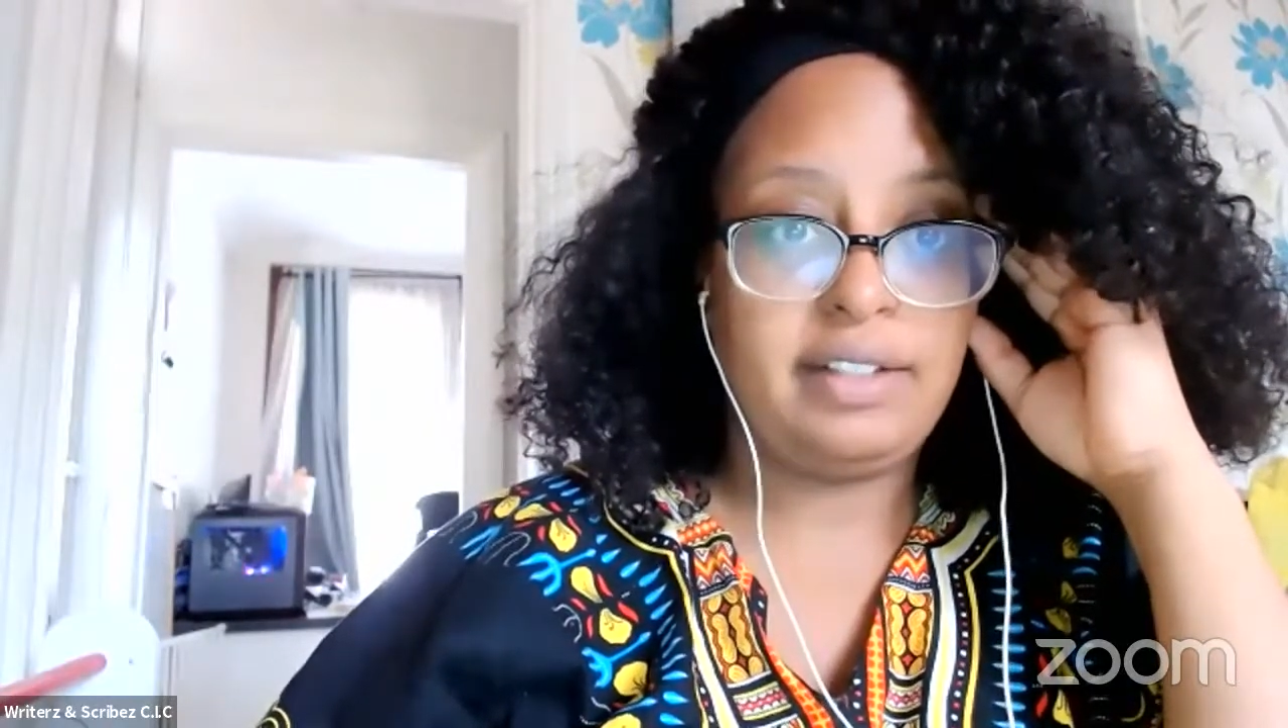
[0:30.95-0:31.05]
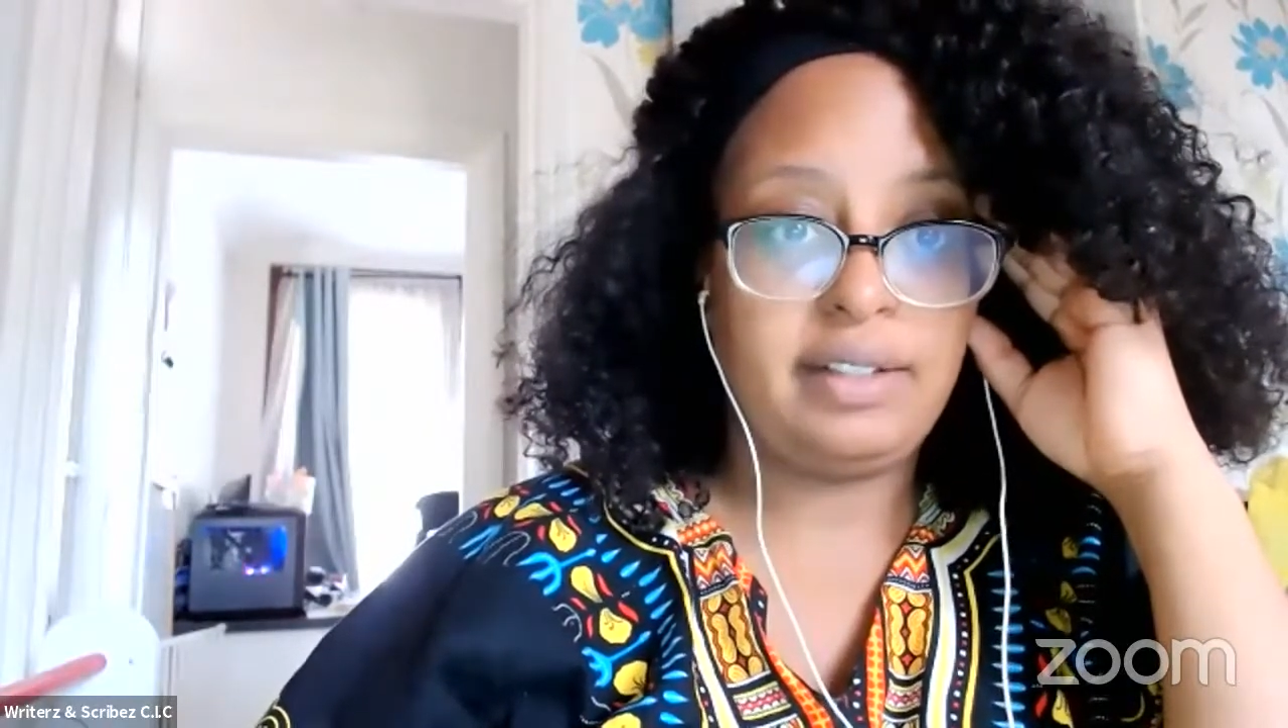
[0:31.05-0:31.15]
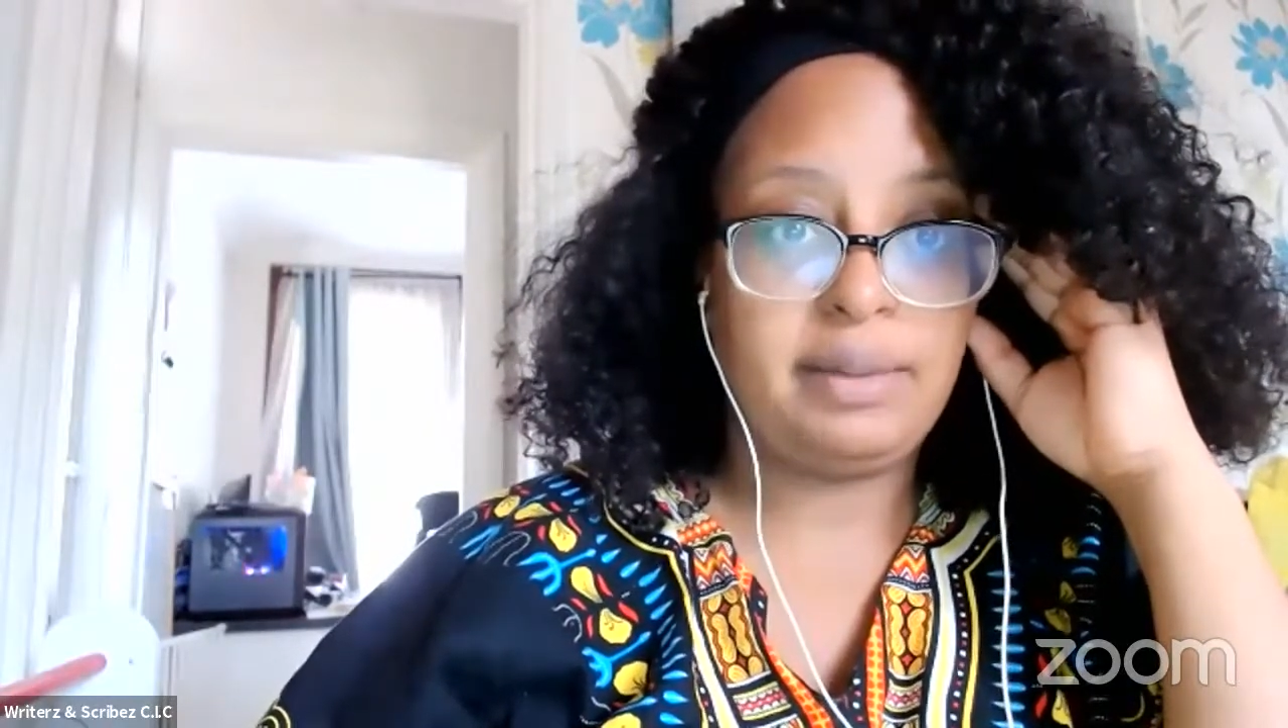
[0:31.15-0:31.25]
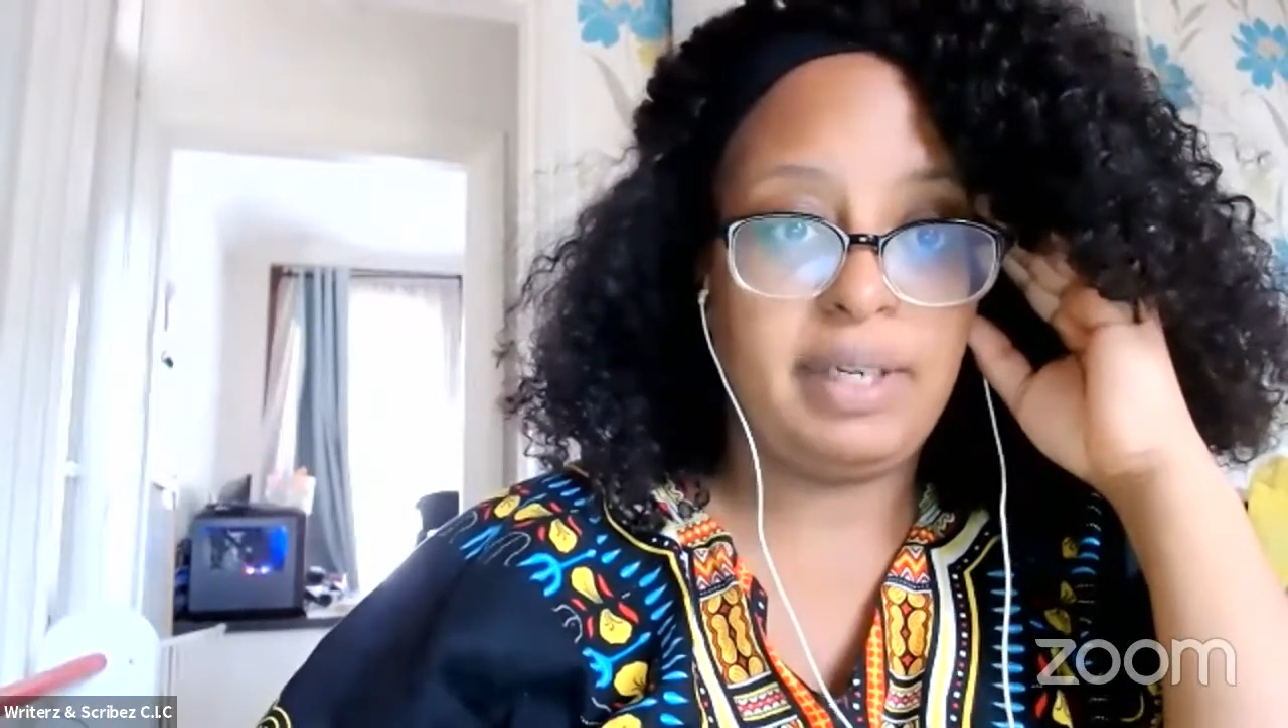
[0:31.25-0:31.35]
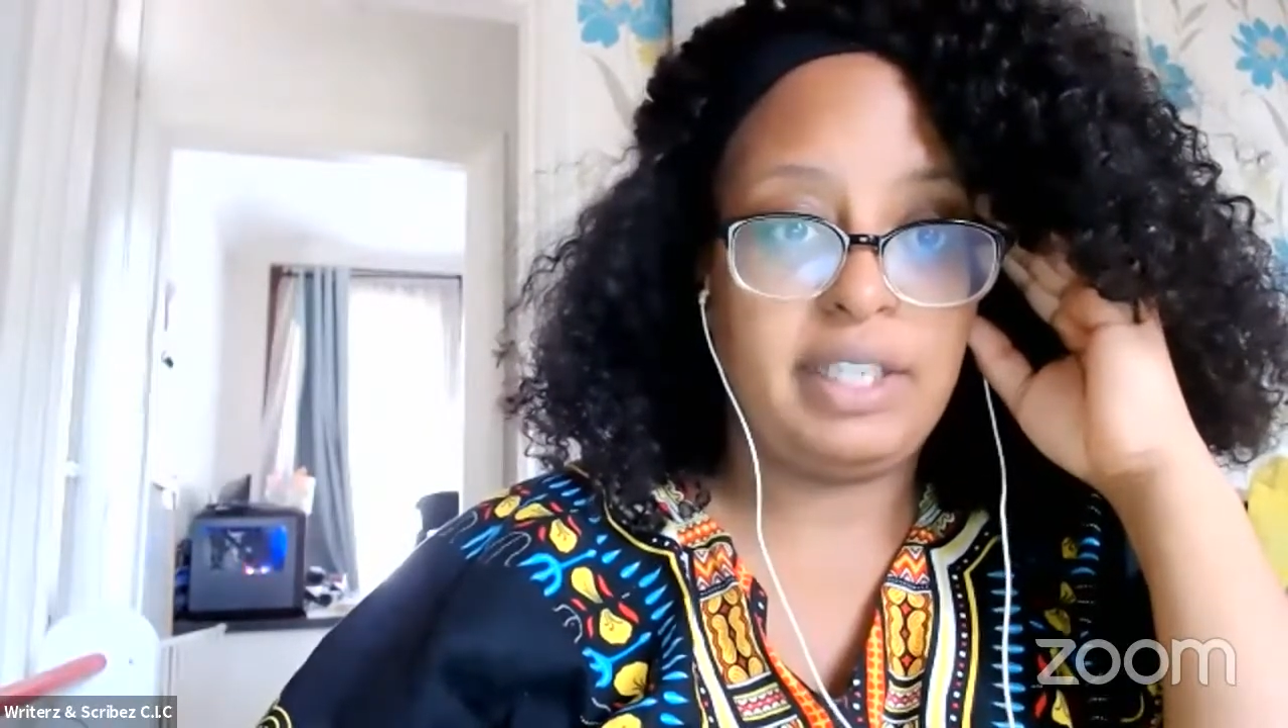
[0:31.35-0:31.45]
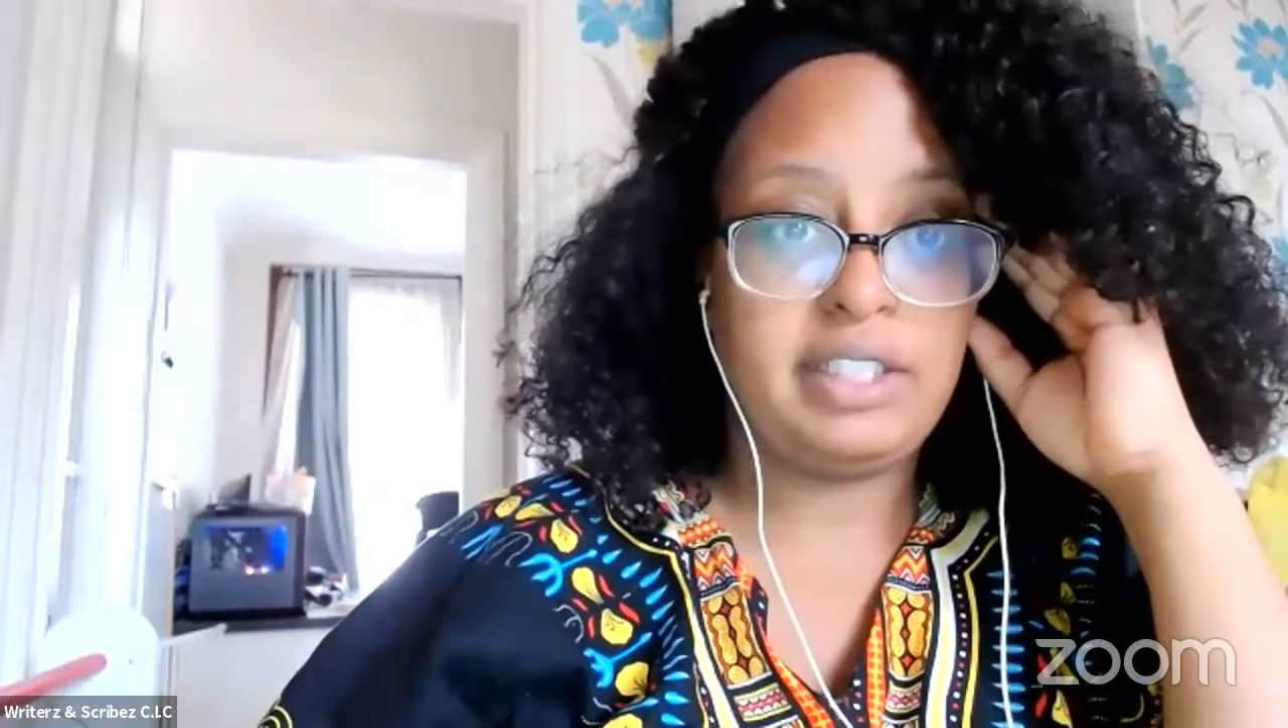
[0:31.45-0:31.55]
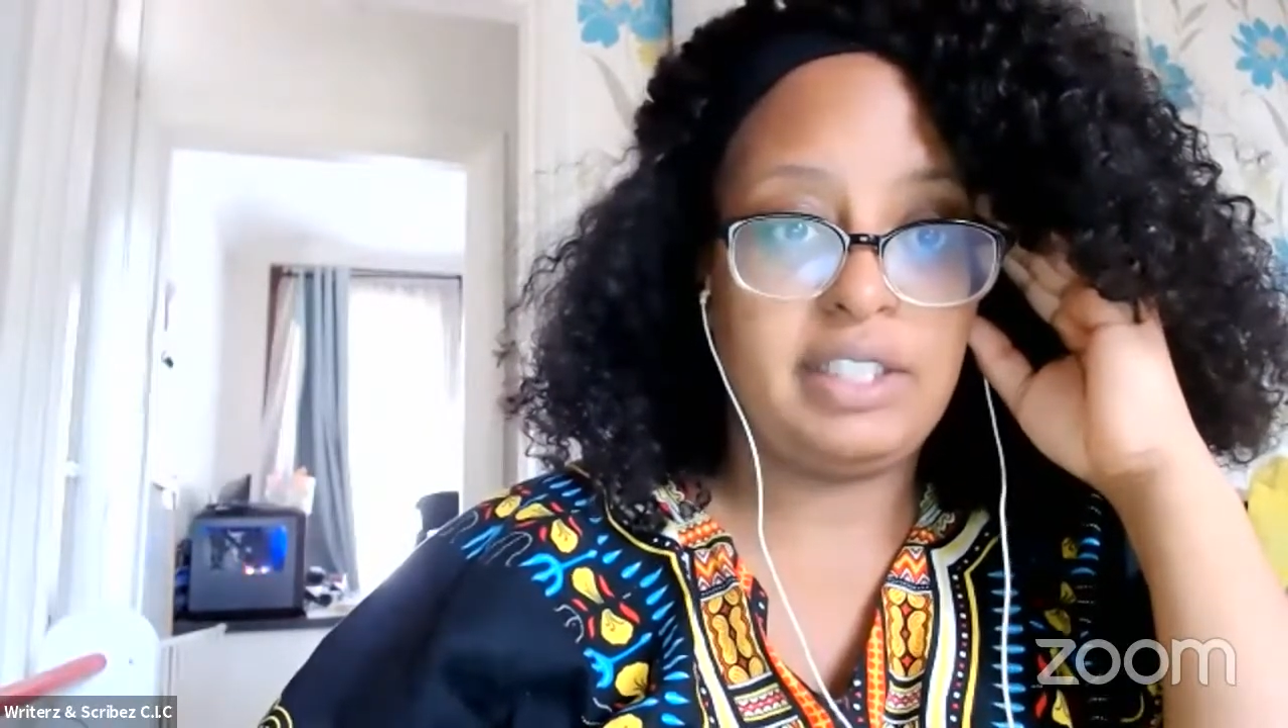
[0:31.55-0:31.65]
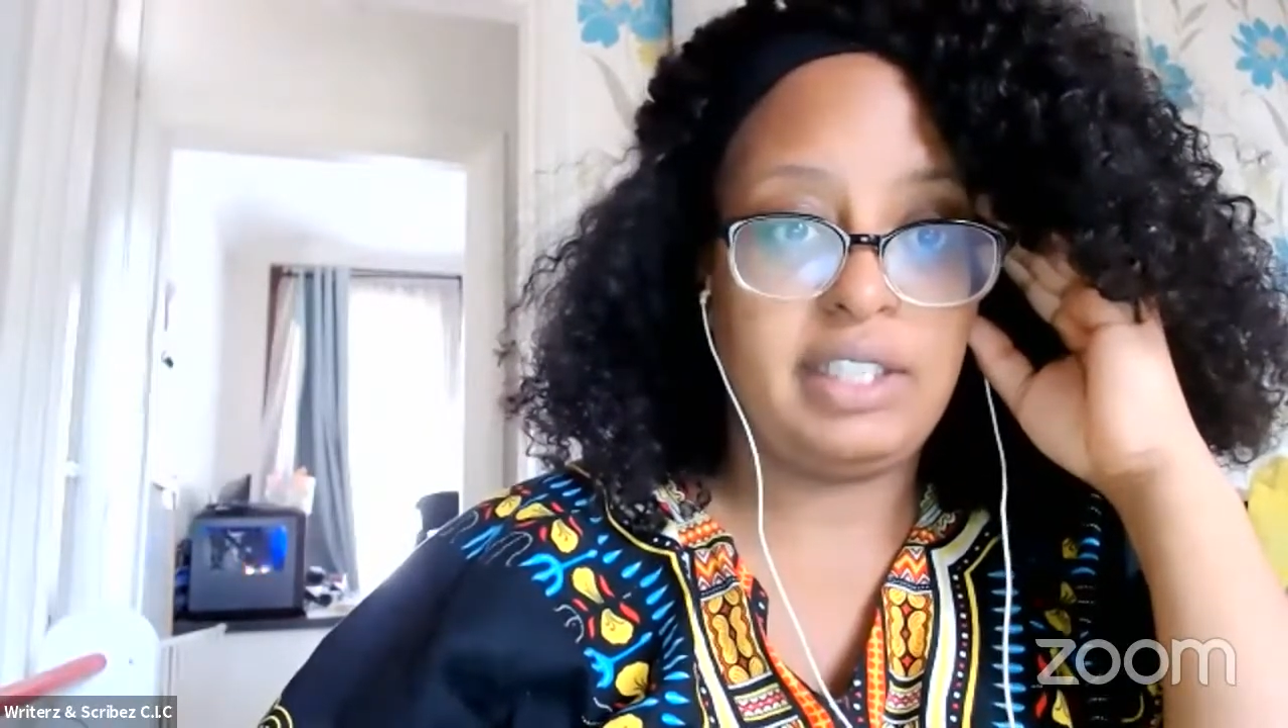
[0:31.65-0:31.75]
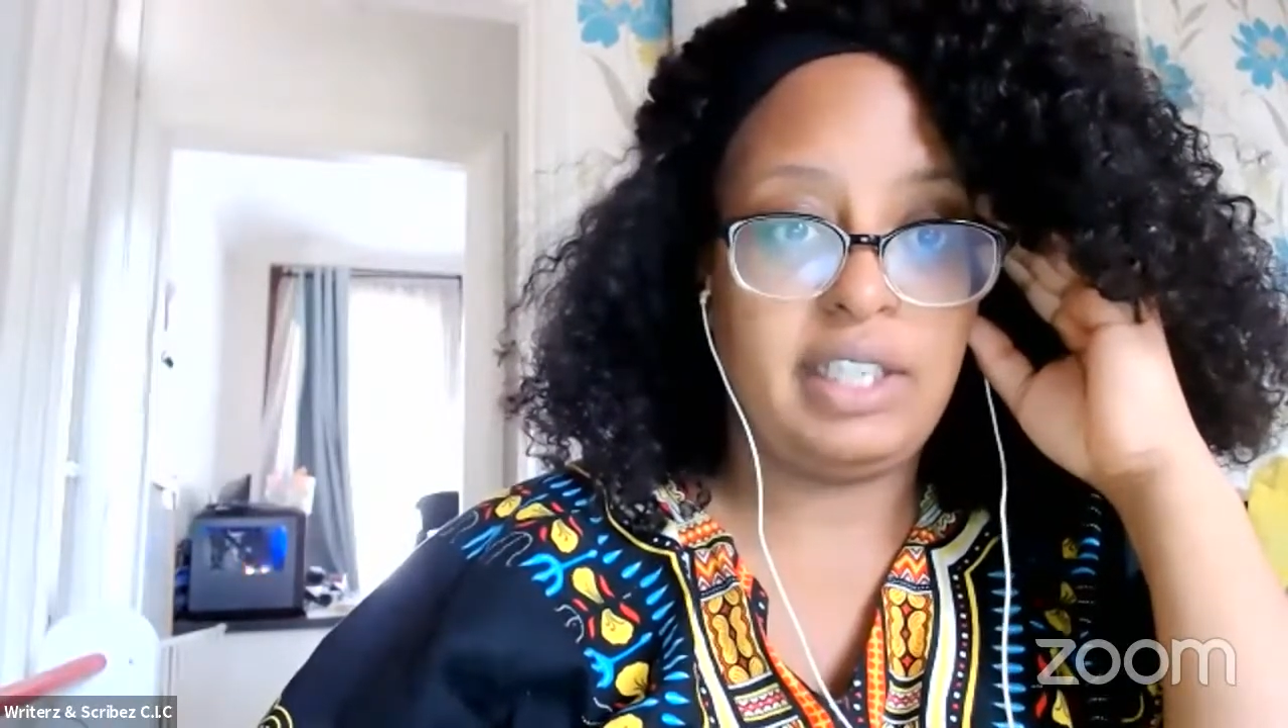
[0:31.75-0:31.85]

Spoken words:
The question